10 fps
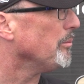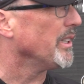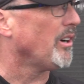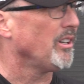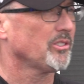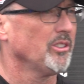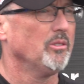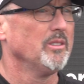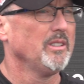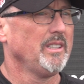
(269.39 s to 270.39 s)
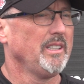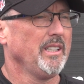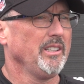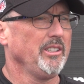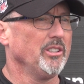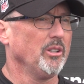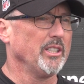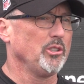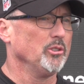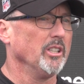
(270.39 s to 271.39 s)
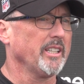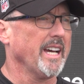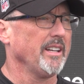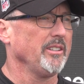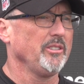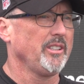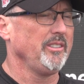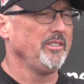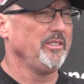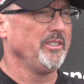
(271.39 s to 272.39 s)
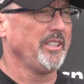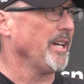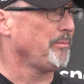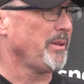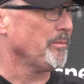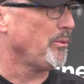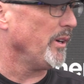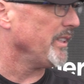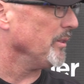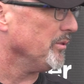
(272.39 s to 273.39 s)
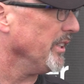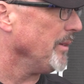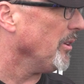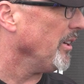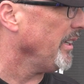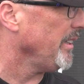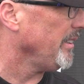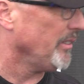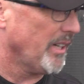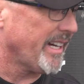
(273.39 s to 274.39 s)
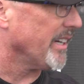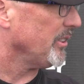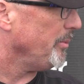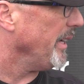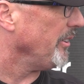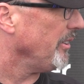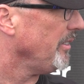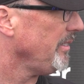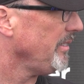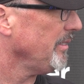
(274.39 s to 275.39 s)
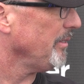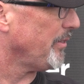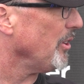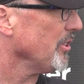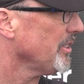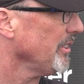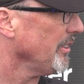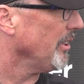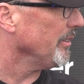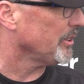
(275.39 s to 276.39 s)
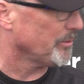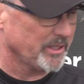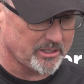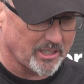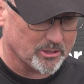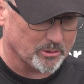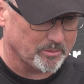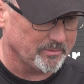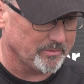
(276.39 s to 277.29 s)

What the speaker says: But also, you know, as you look at it, you can't pinpoint the blame on, you know, I got to do better first. You know, it starts with